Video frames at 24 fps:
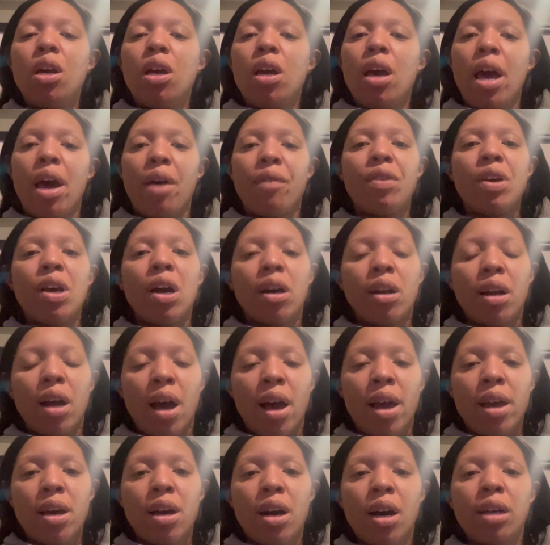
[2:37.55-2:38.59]
heavy on
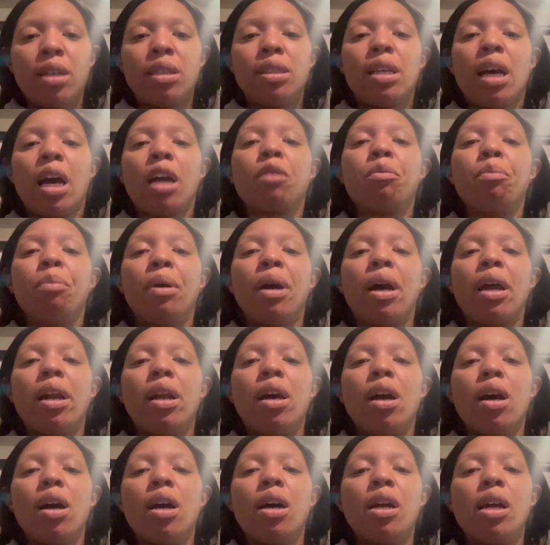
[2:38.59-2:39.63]
eye contact, but
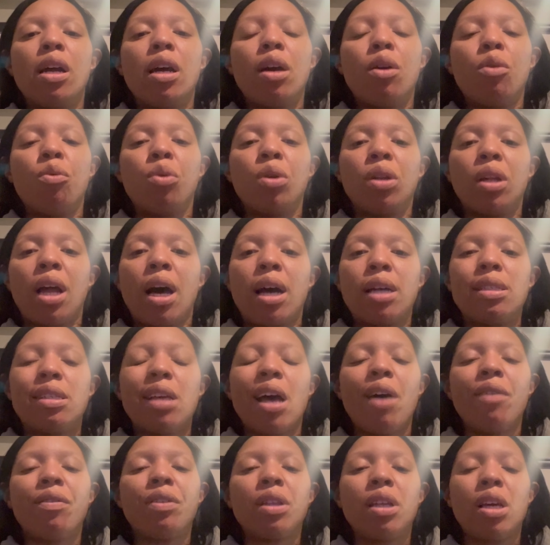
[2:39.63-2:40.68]
relies
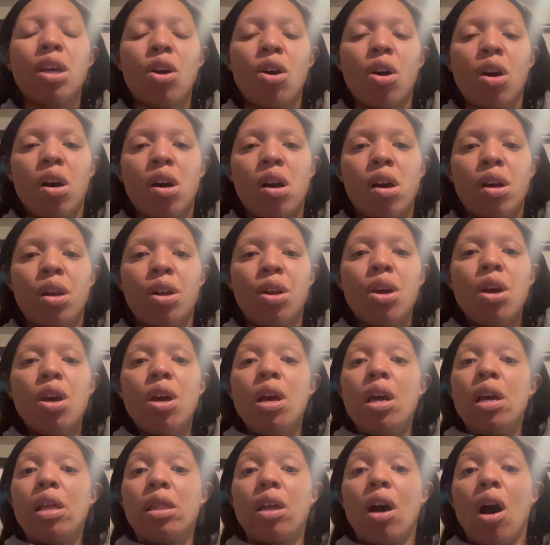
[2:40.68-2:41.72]
heavily on
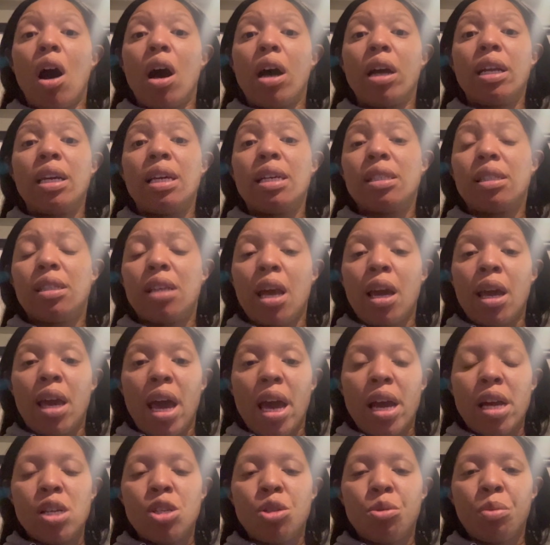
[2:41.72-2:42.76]
the audience
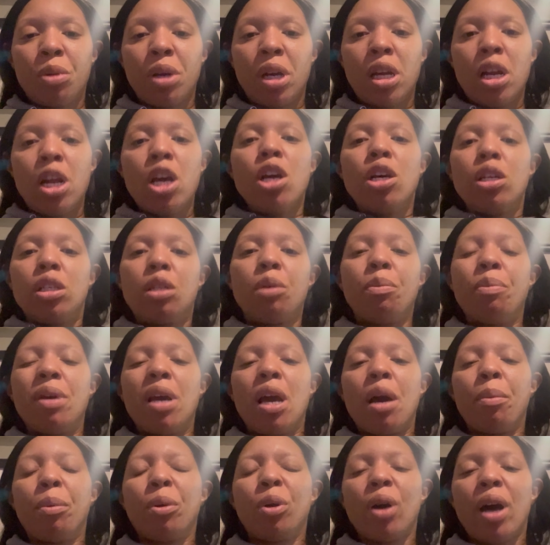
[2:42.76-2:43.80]
engagement to be
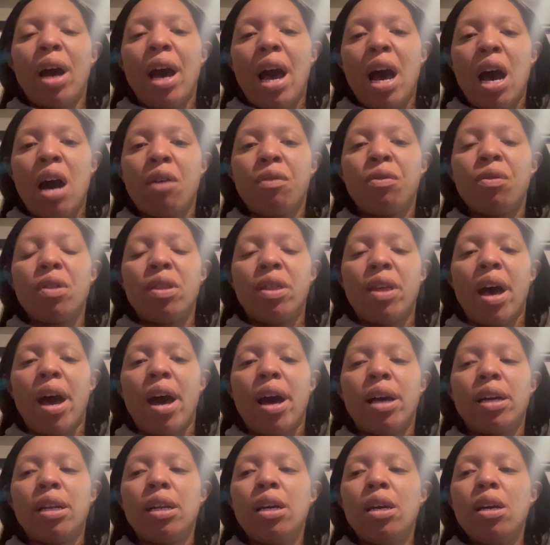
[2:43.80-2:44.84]
able to have
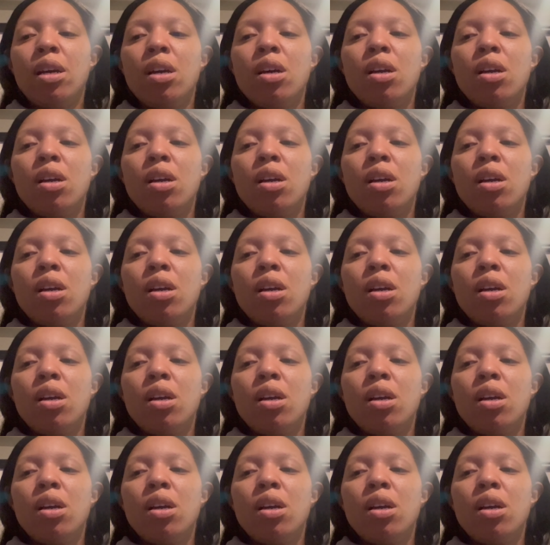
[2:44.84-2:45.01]
that